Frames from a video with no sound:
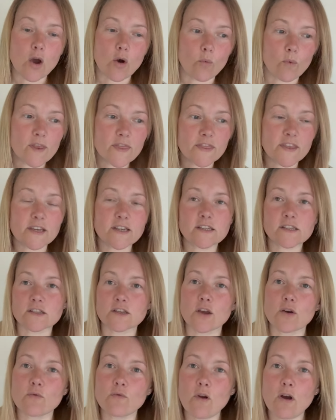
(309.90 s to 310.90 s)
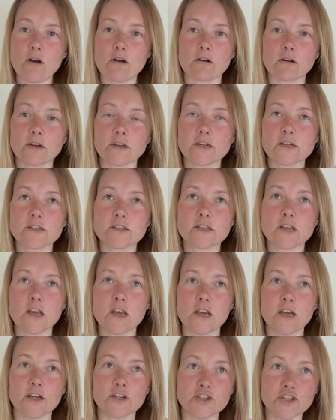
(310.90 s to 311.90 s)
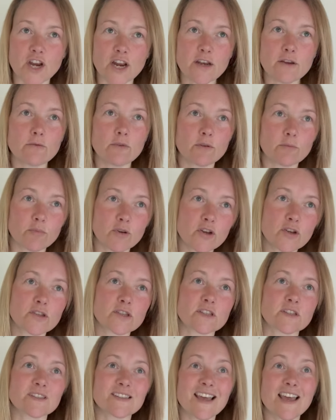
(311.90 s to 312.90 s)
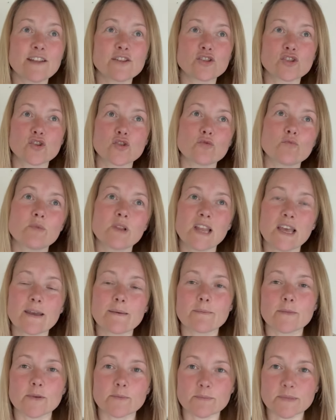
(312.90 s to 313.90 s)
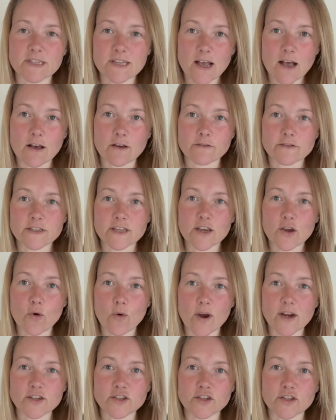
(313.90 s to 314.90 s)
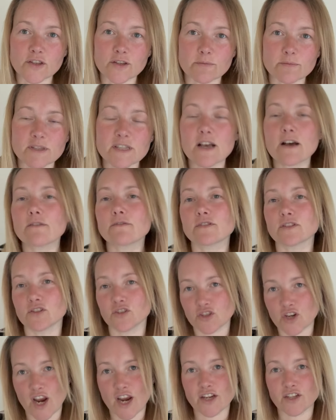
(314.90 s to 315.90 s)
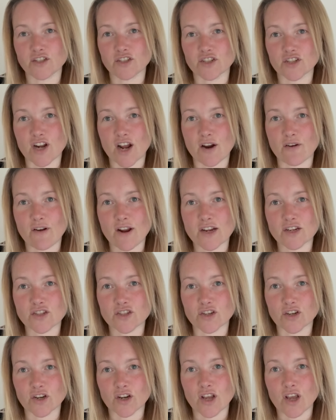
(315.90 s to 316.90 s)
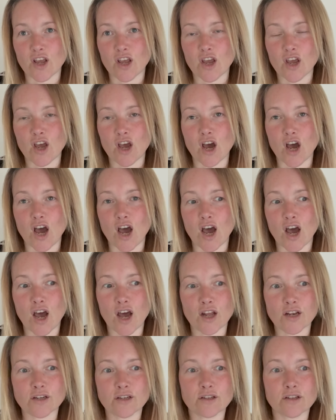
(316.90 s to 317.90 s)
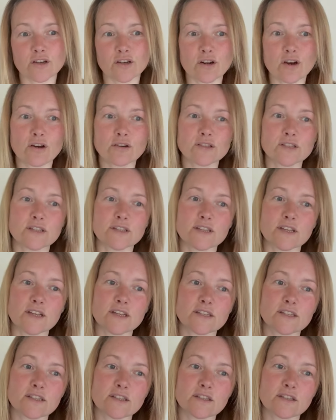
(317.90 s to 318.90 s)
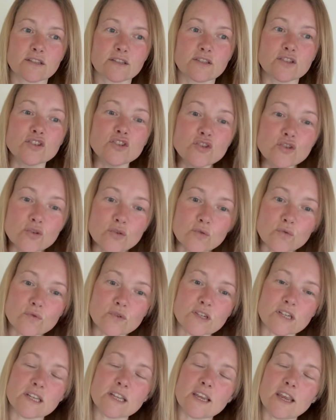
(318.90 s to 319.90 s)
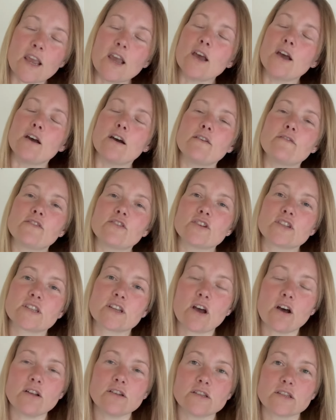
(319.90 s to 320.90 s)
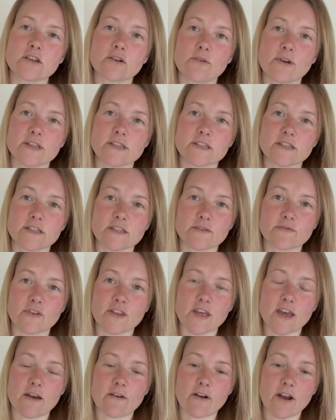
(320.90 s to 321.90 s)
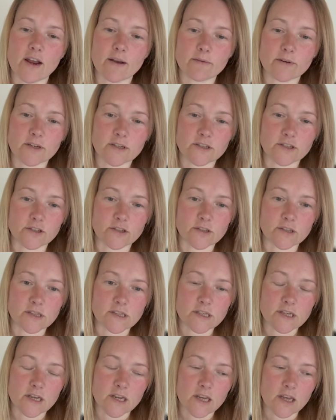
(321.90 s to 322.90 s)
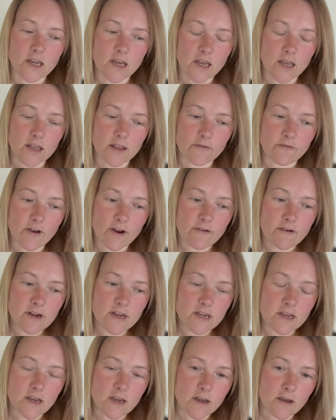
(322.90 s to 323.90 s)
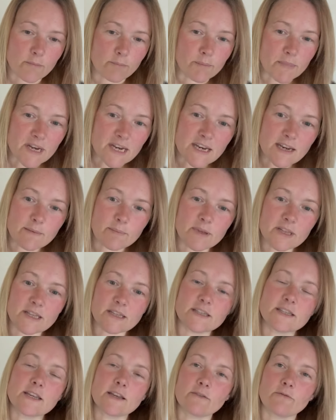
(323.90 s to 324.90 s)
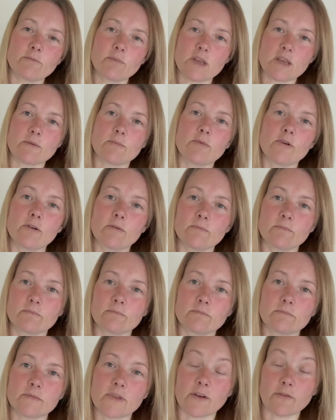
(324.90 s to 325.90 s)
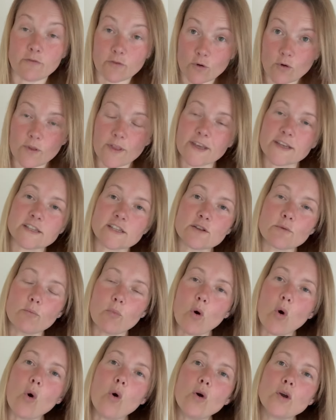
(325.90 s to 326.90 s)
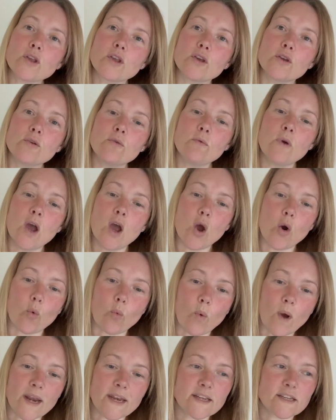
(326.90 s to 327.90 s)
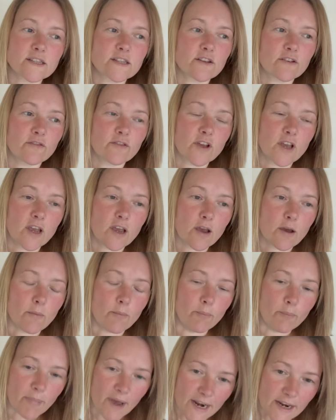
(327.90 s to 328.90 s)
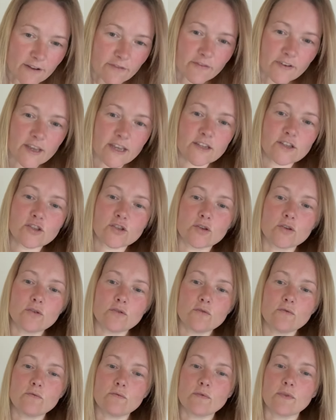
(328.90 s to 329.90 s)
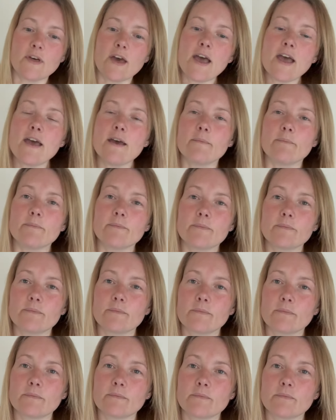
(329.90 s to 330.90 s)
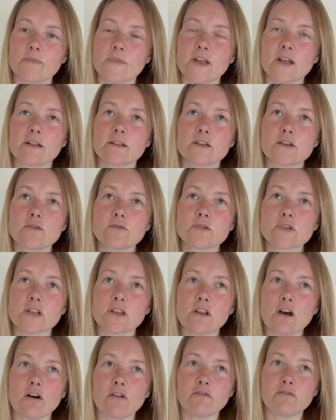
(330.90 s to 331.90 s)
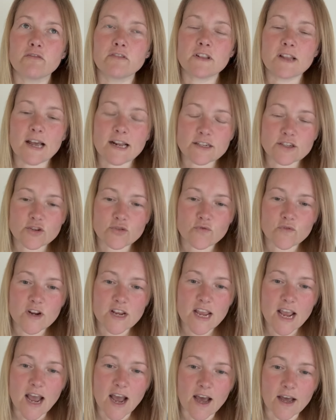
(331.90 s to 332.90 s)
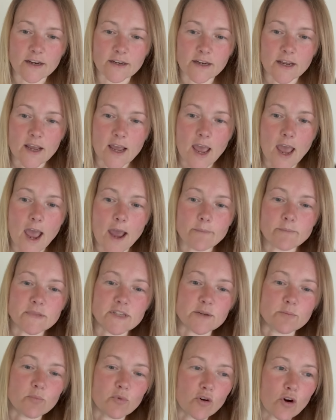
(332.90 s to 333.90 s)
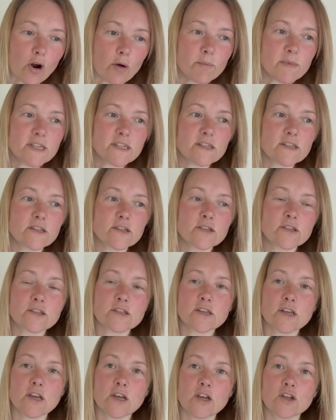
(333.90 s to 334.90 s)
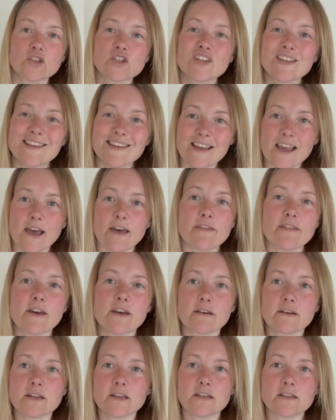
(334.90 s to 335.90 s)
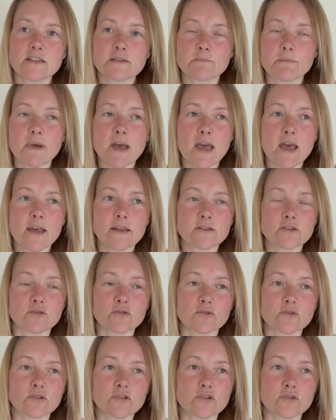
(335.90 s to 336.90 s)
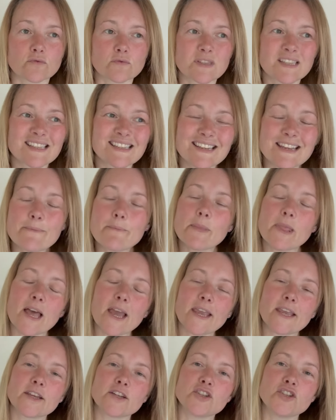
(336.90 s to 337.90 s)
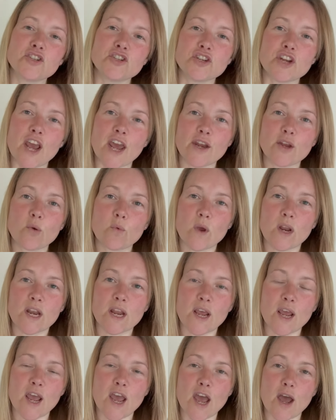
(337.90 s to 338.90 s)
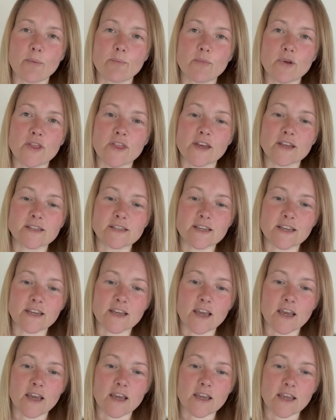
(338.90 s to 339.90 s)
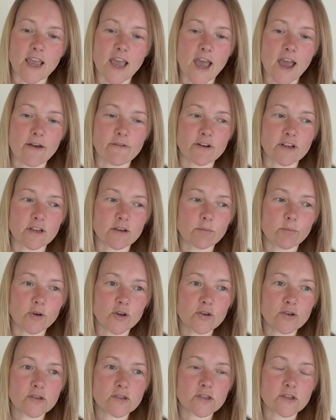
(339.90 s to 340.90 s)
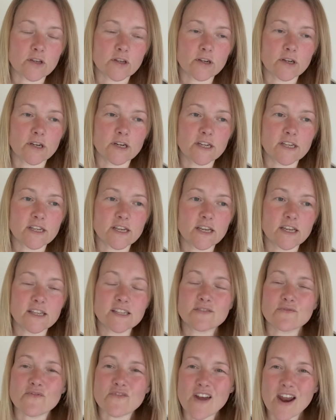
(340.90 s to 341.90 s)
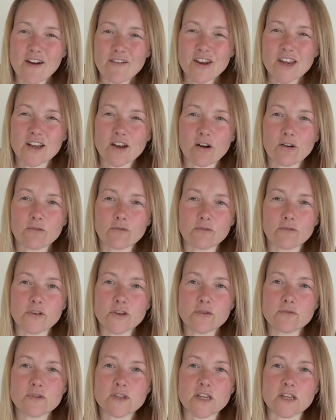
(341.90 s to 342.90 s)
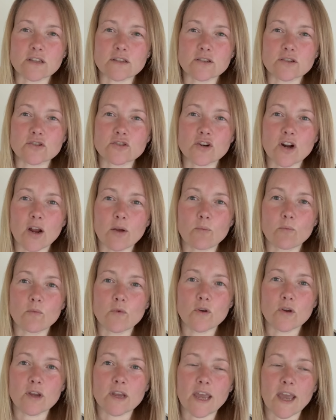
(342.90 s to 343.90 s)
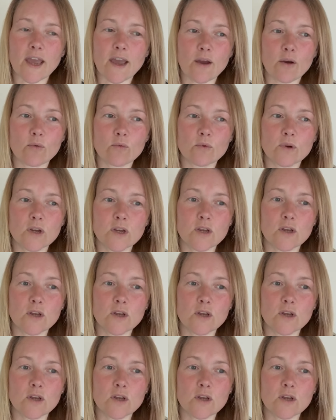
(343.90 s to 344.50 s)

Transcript: when things go wrong. And as a genuine person tends to blame themselves, they question themselves and change direction. And the narcissist usually avoids consequences for their actions. They're very manipulative people. Therefore, they support you when it's of benefit to them. They'll use a lot of flattery and empty promises to get their needs met or to seem like a genuine, empathetic, caring person. And it's very confusing to try and work out